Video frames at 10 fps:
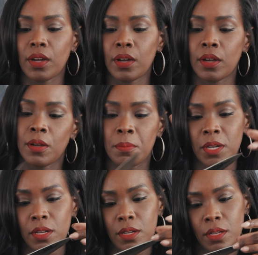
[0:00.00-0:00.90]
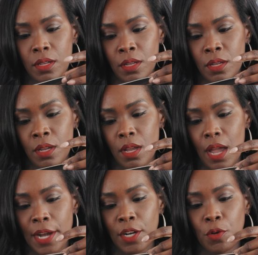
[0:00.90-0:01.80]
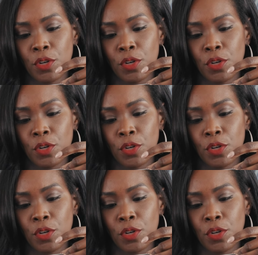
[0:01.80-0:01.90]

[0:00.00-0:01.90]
I don't